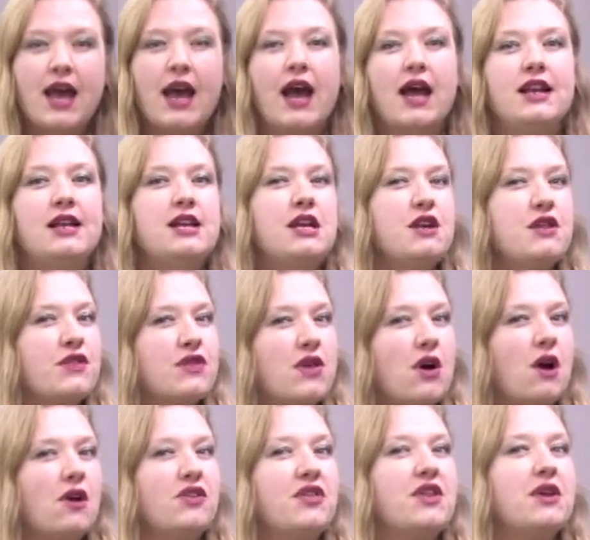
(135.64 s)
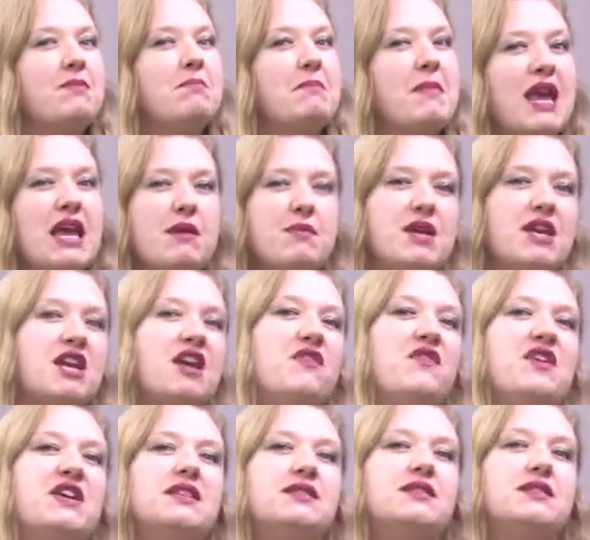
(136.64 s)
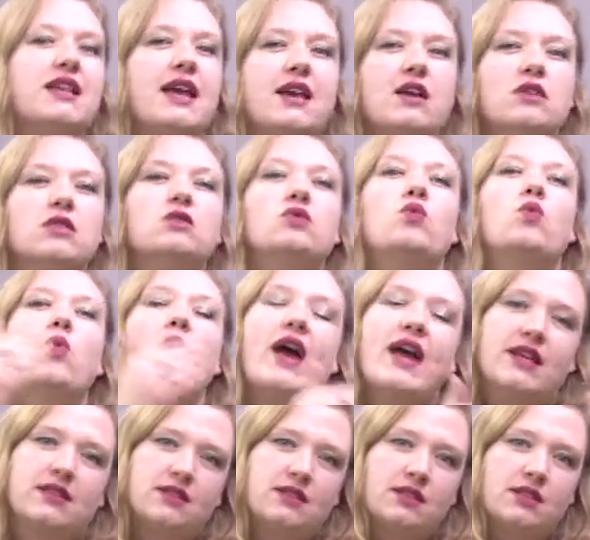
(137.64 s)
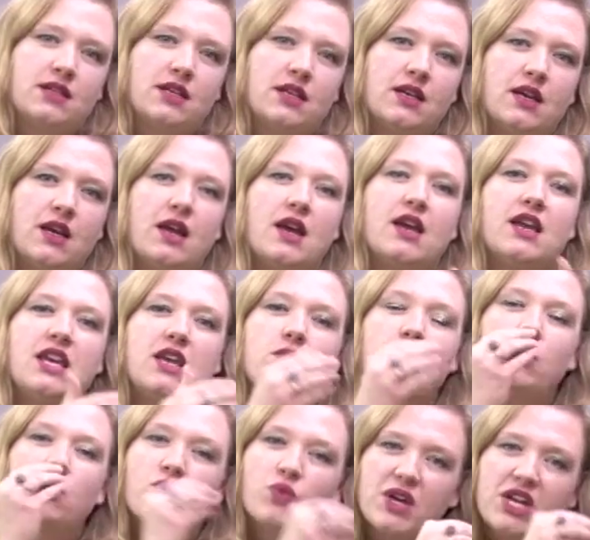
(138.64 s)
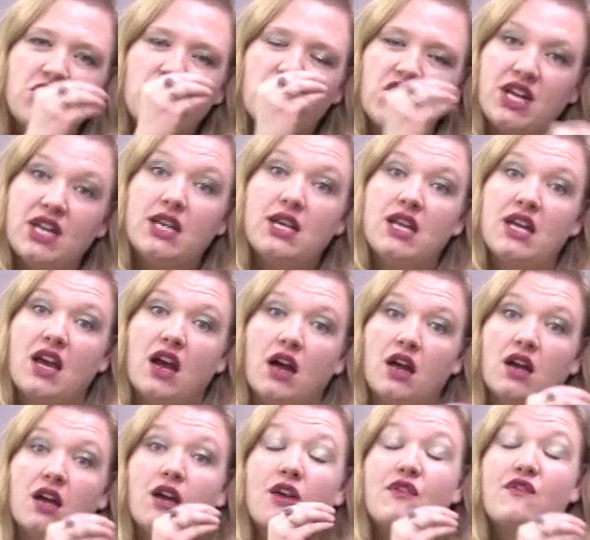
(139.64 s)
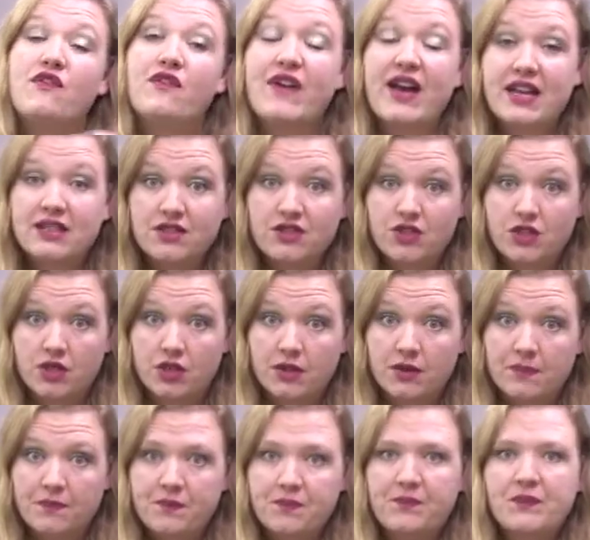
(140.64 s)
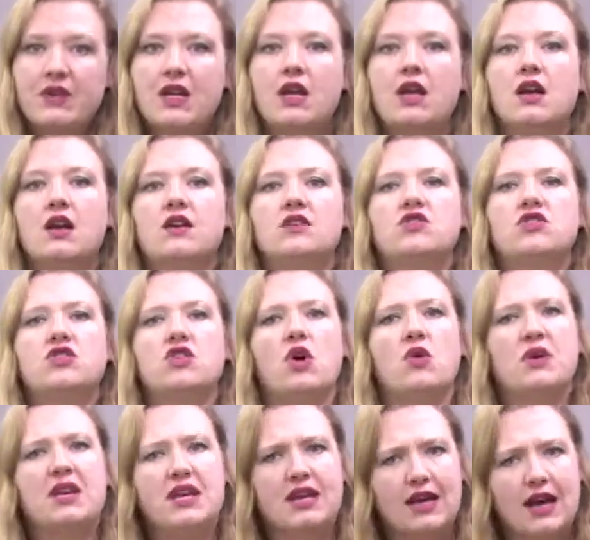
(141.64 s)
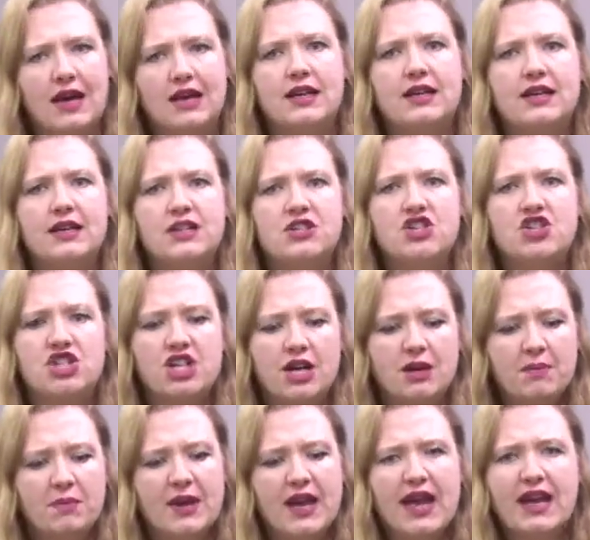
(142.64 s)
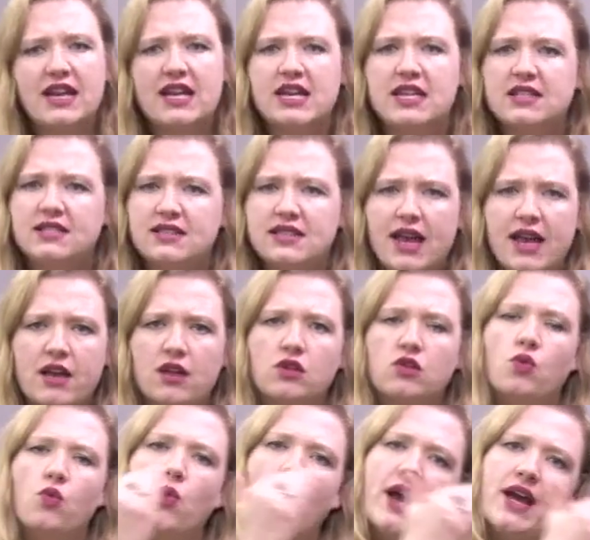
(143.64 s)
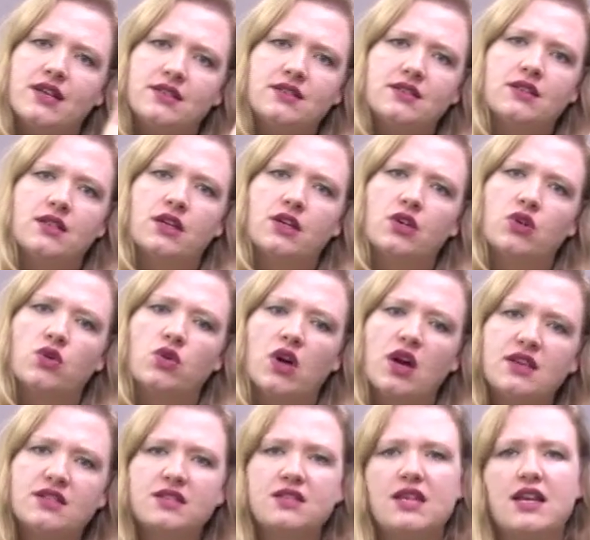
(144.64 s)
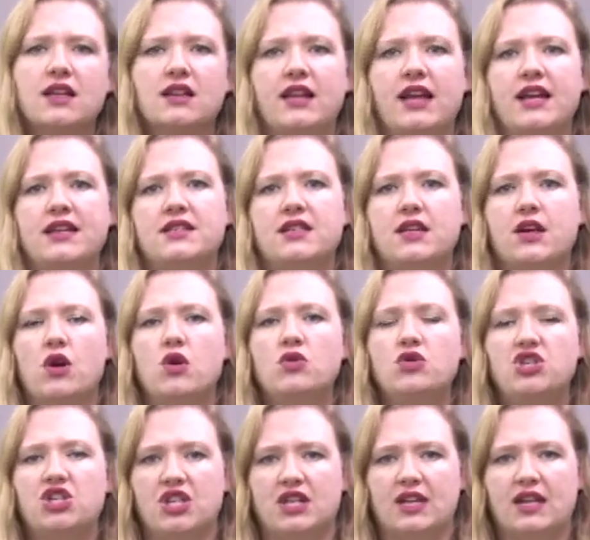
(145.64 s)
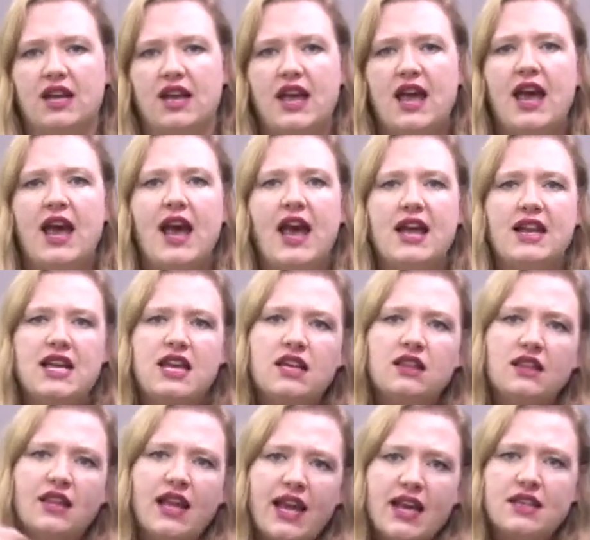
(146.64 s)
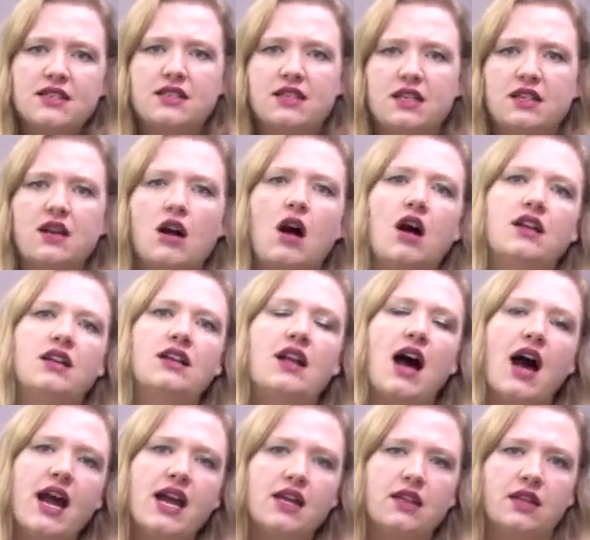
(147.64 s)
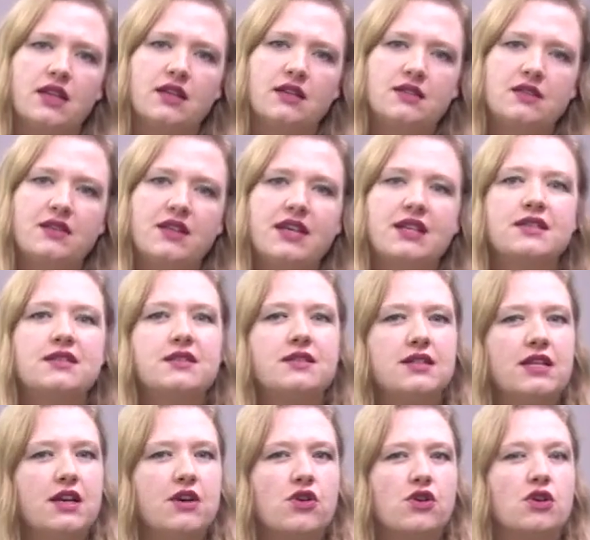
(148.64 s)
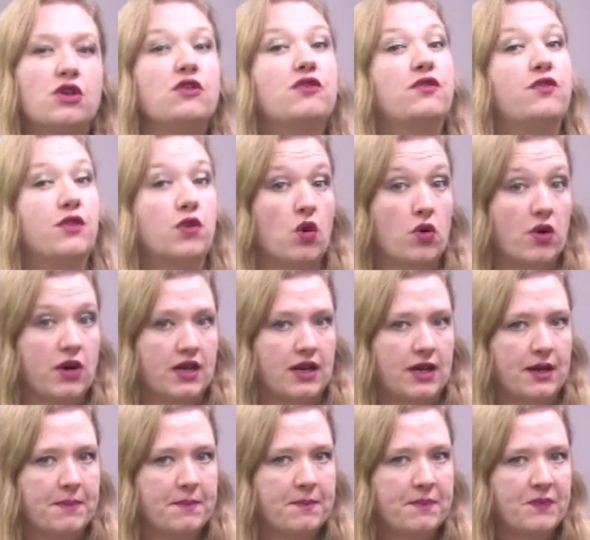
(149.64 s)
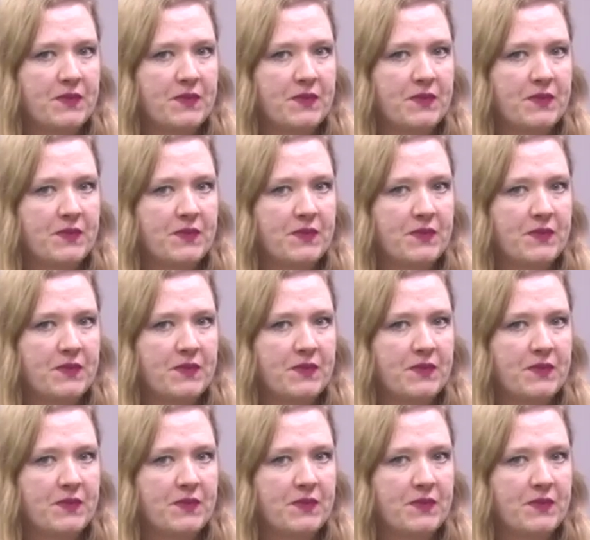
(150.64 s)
And he thought that maybe if he sailed west, he would reach India faster. So he got in his ship and he sailed west across the Atlantic Ocean. And he landed on an island that is near Florida.